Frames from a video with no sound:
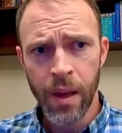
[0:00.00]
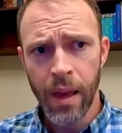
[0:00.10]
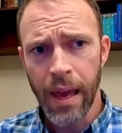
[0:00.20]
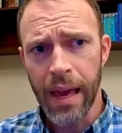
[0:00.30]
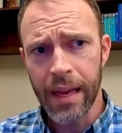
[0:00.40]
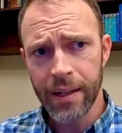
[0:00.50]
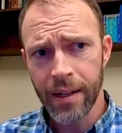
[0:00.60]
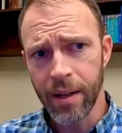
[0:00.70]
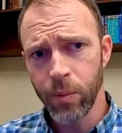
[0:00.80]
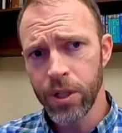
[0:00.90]

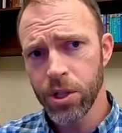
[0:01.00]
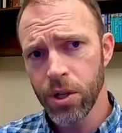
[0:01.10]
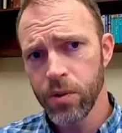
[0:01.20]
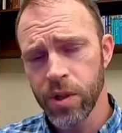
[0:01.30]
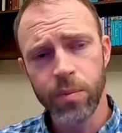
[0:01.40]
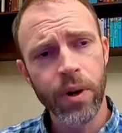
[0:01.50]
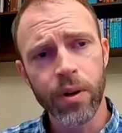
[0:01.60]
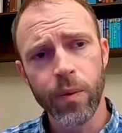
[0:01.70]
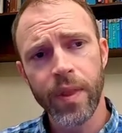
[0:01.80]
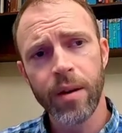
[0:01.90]
And we chose and
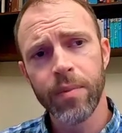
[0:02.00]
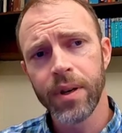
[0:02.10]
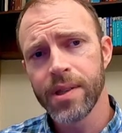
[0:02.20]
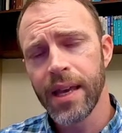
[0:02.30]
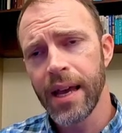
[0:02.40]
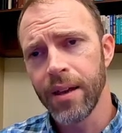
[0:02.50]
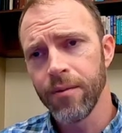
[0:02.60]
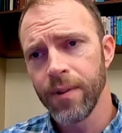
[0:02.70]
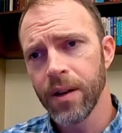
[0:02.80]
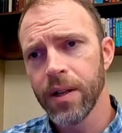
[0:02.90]
partnered with them because they had a
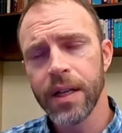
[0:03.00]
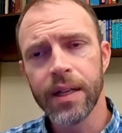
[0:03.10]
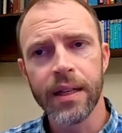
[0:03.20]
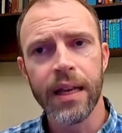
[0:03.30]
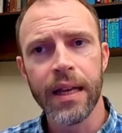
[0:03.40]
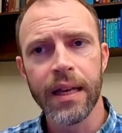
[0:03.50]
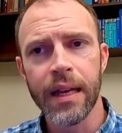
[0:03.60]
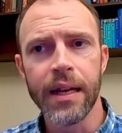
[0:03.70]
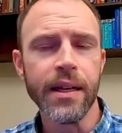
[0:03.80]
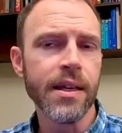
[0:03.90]
very clean
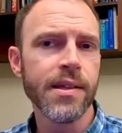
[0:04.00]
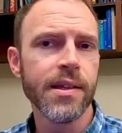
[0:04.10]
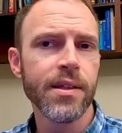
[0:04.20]
and easy